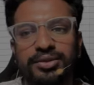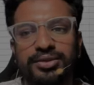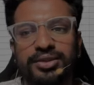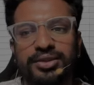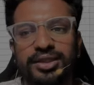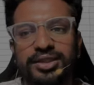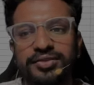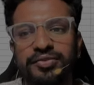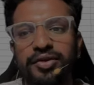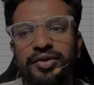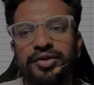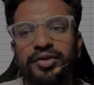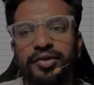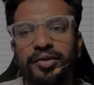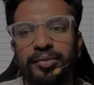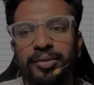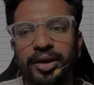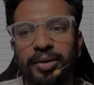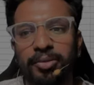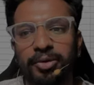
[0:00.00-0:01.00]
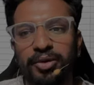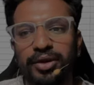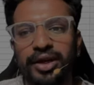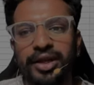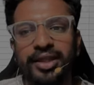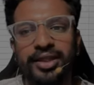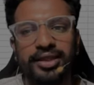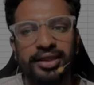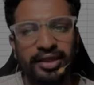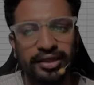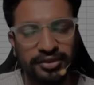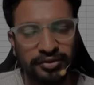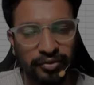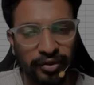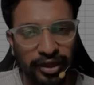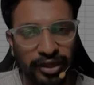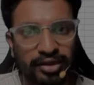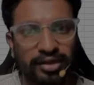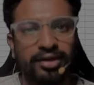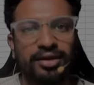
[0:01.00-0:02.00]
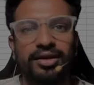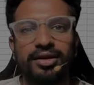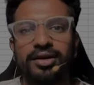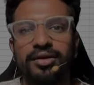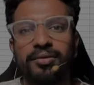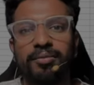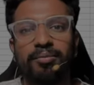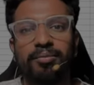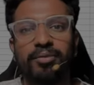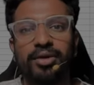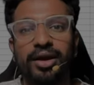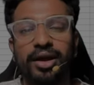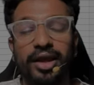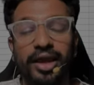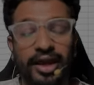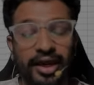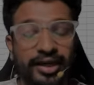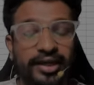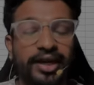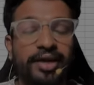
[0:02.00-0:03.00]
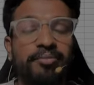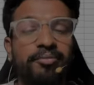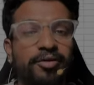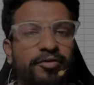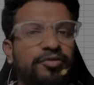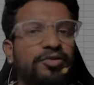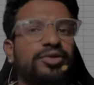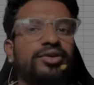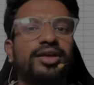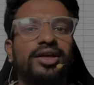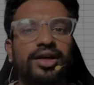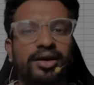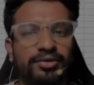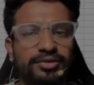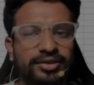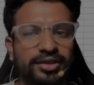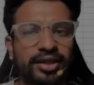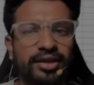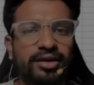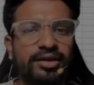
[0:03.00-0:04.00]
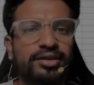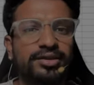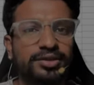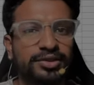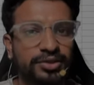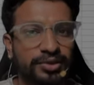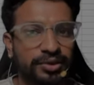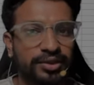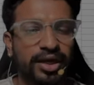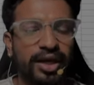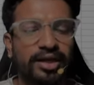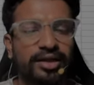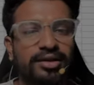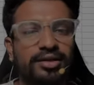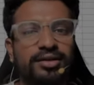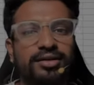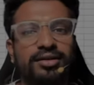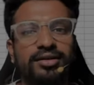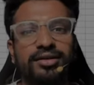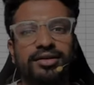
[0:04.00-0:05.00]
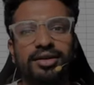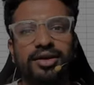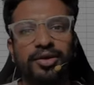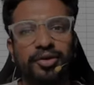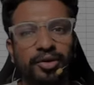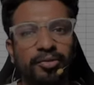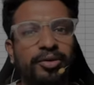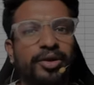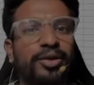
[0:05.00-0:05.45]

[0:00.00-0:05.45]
So this video will be uploaded in this week anytime before the counseling, so that you will be